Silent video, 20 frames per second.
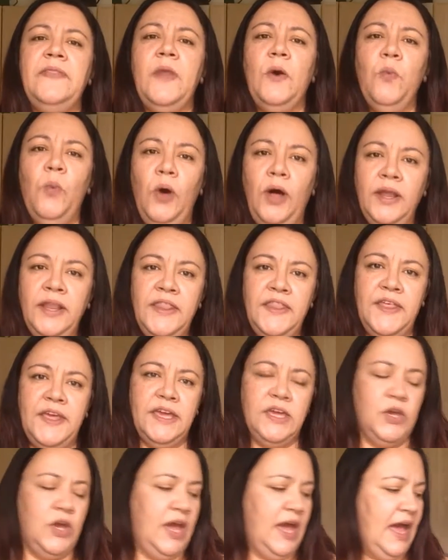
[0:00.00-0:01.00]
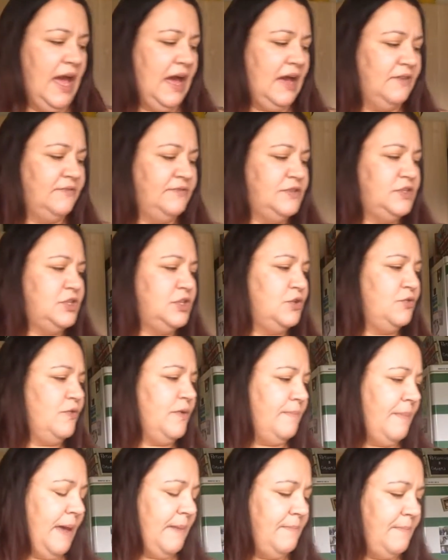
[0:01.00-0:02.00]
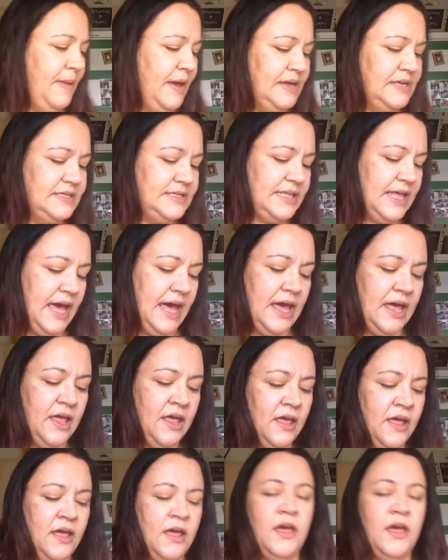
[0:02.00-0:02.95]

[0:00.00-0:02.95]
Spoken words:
the one thing you have to remember is that